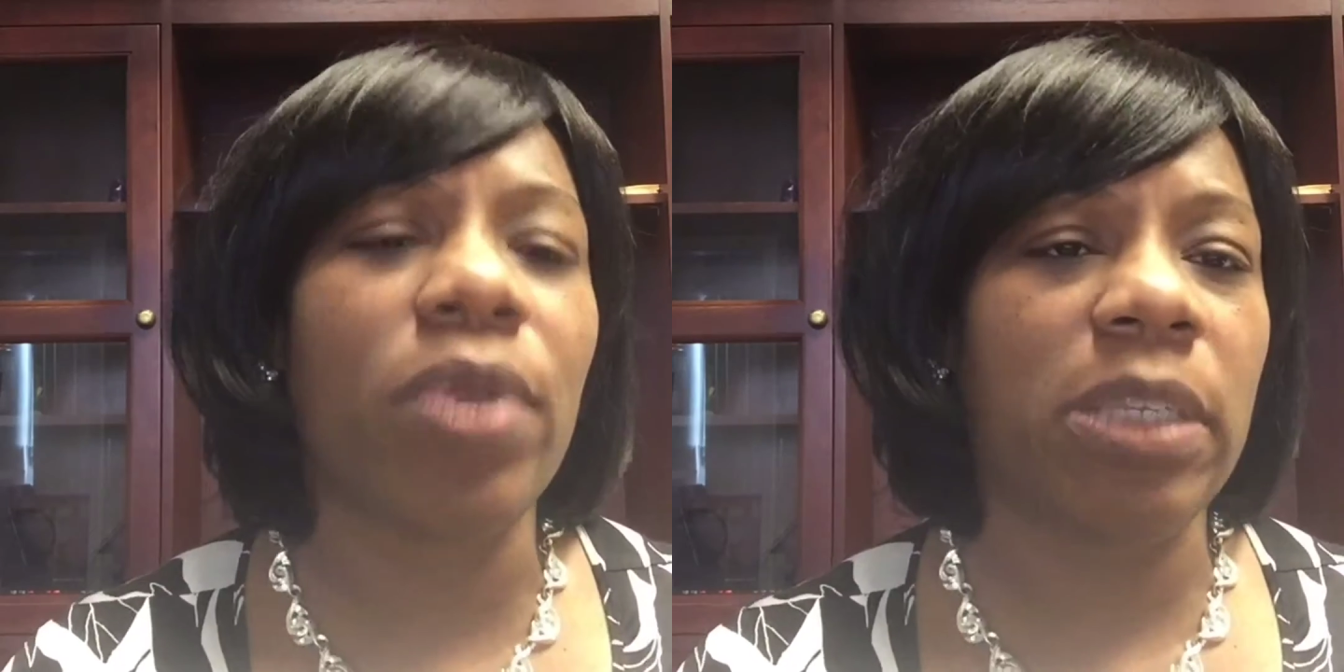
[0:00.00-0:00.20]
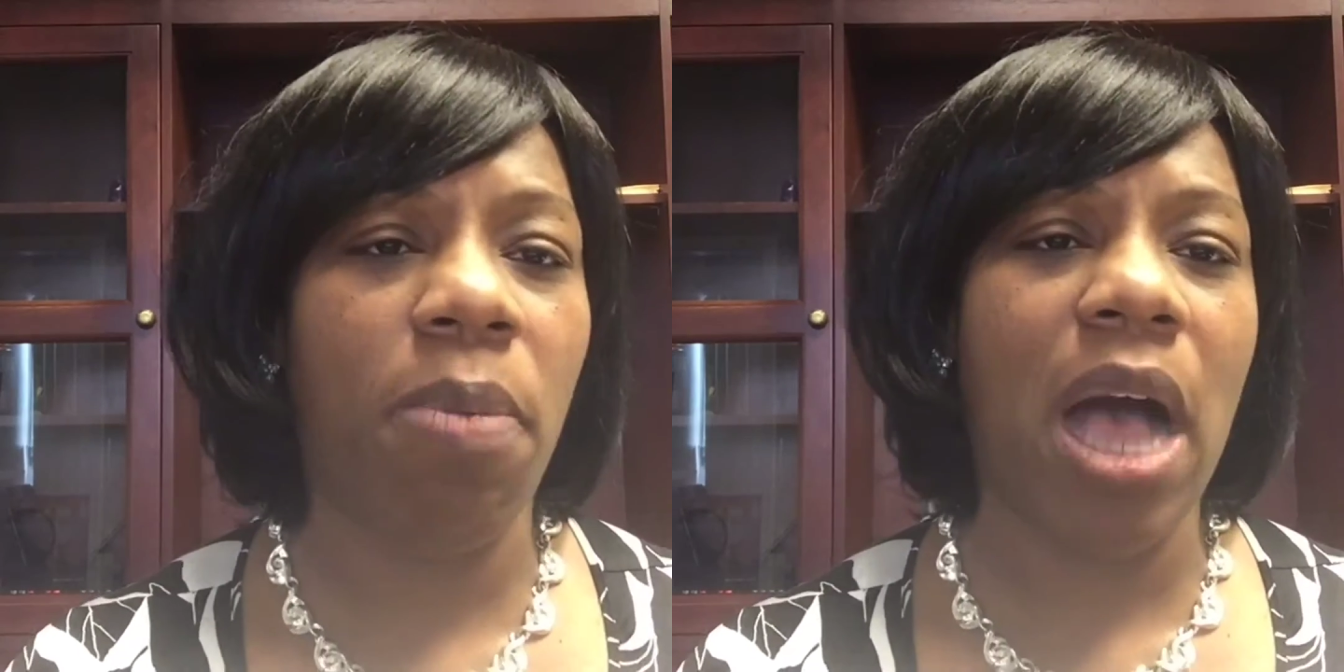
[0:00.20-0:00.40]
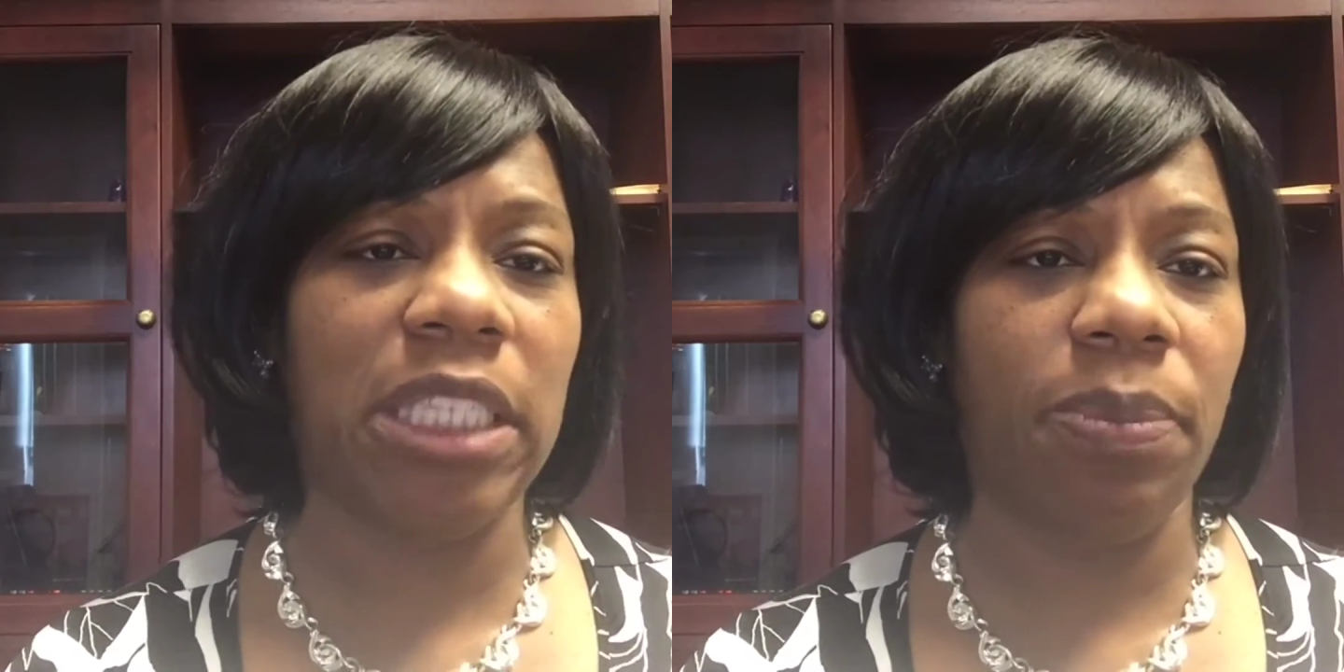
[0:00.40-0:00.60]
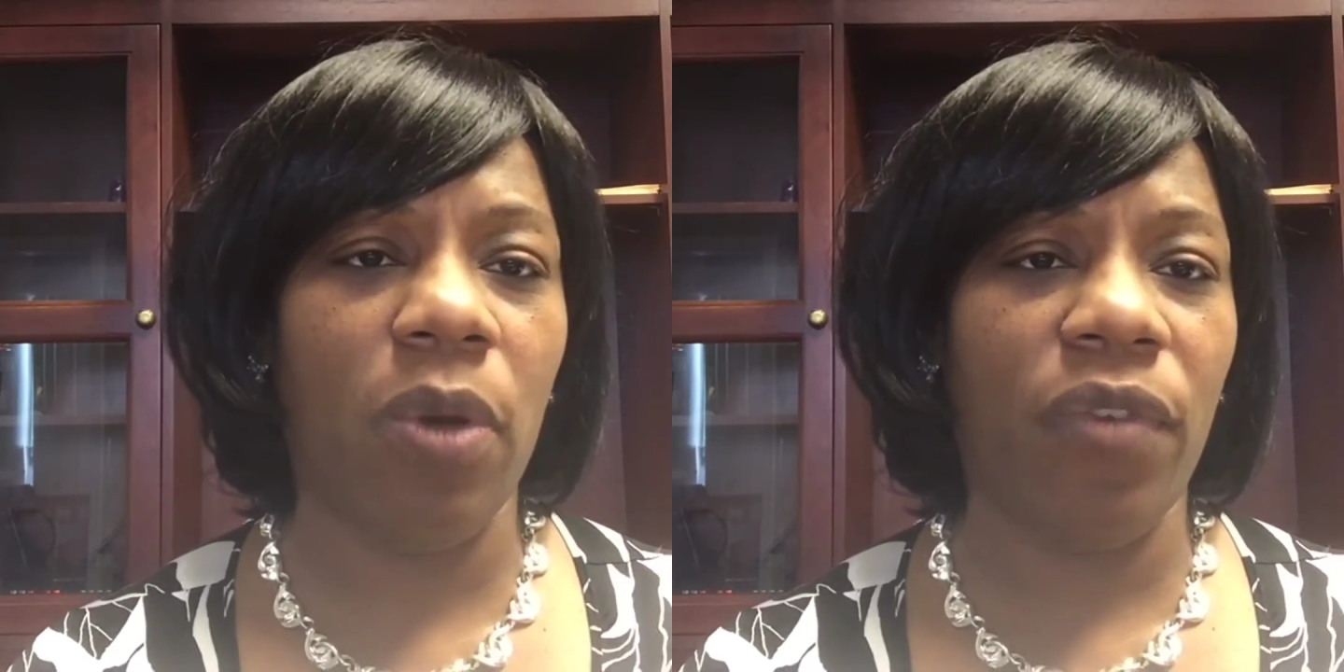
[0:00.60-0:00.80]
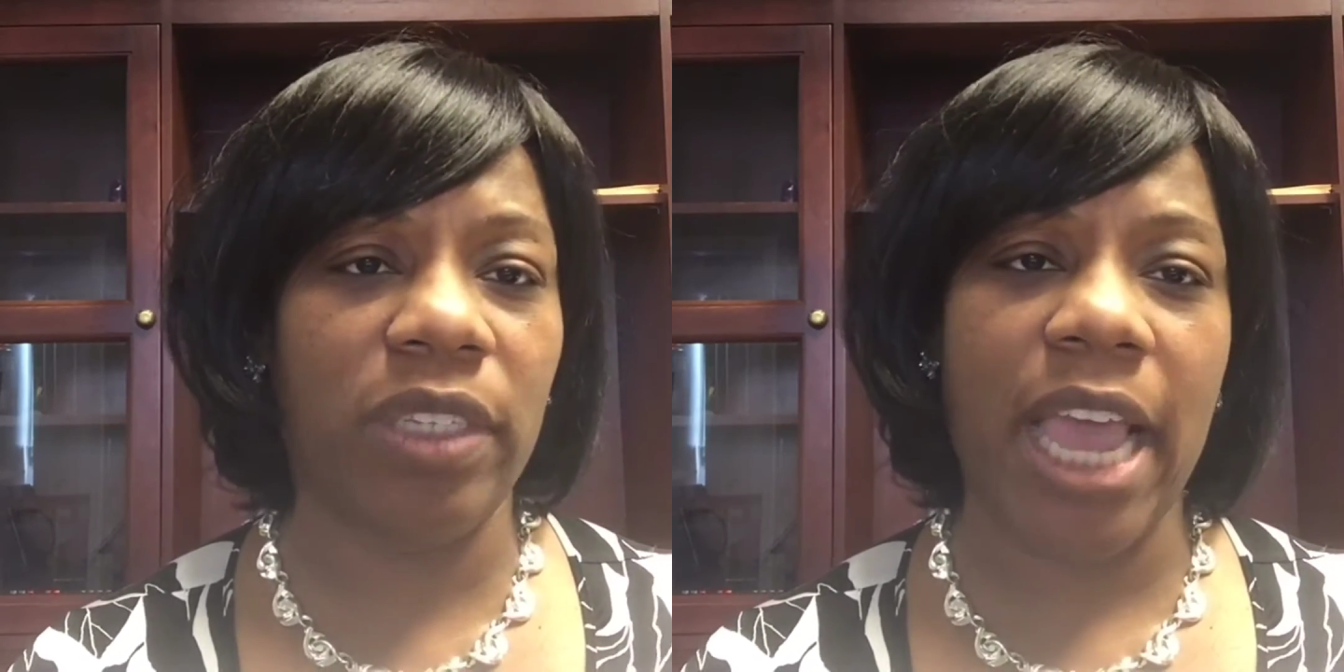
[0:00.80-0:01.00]

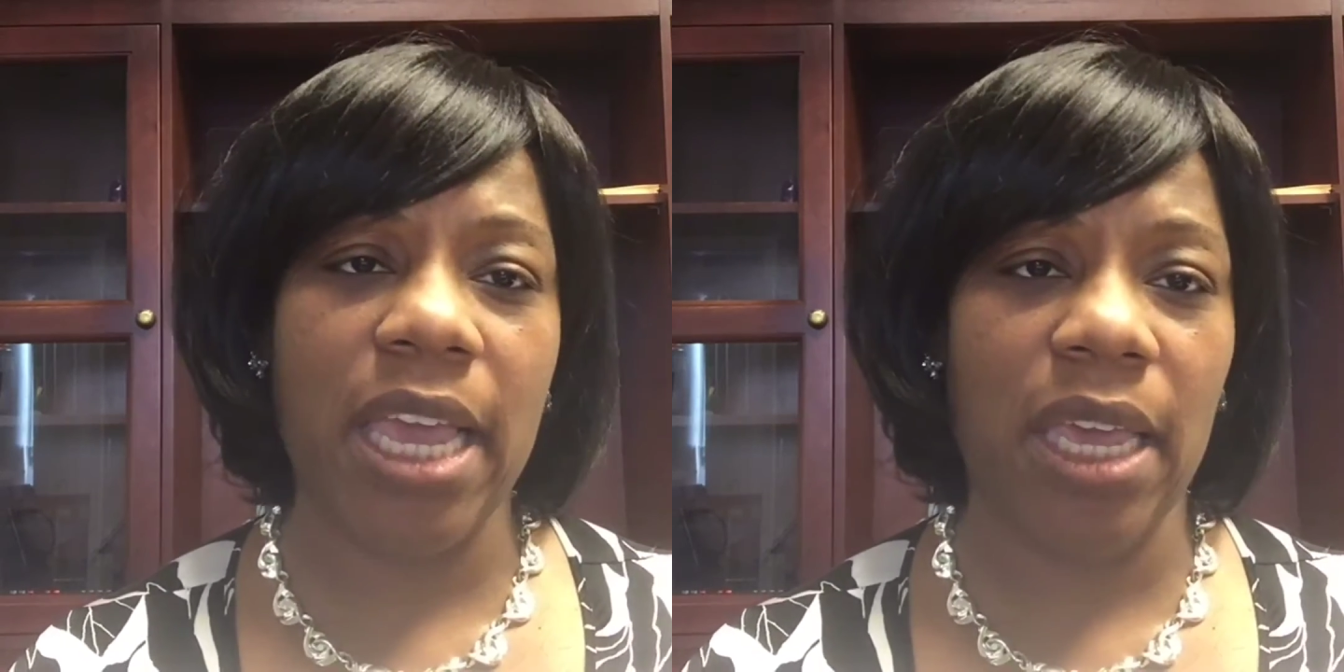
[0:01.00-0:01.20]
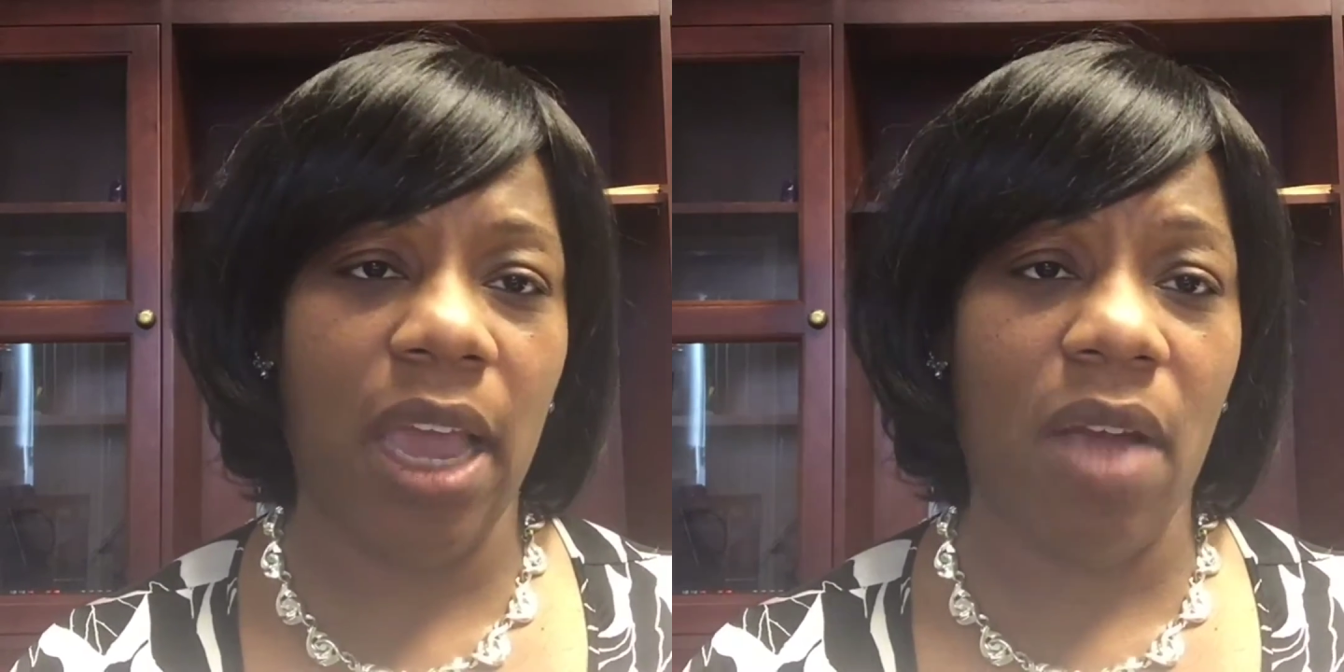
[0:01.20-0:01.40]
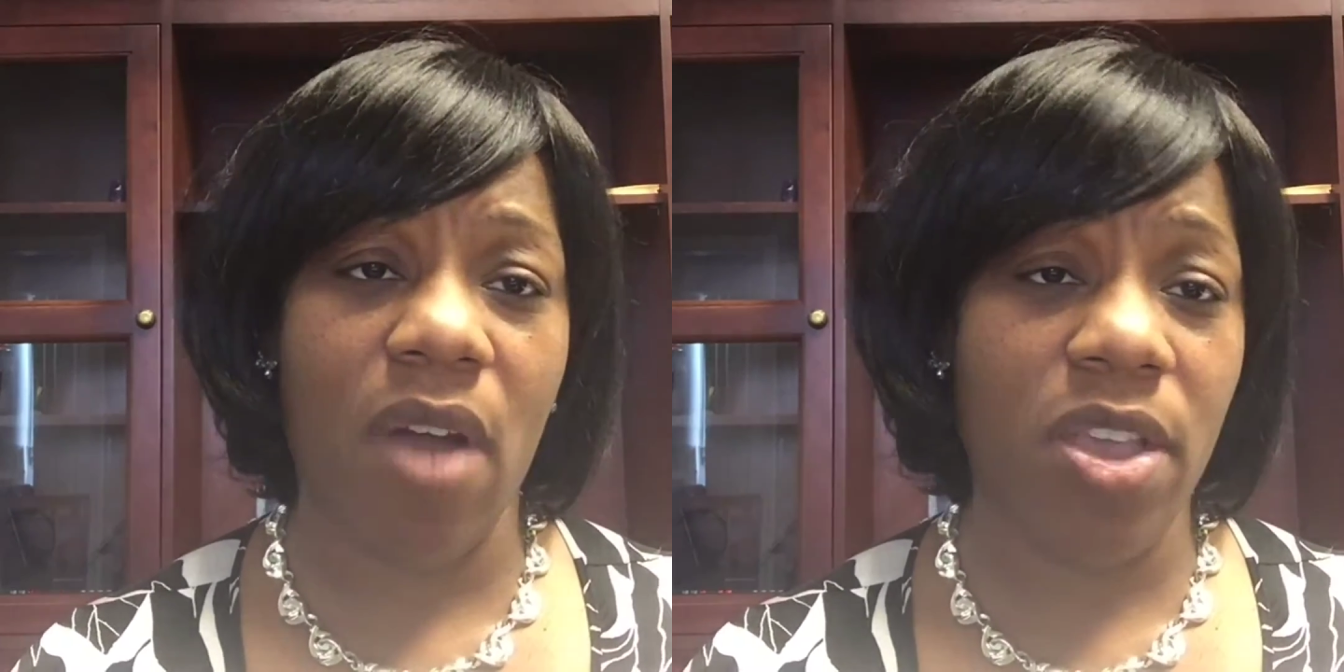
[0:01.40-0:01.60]
responsible for taking care of?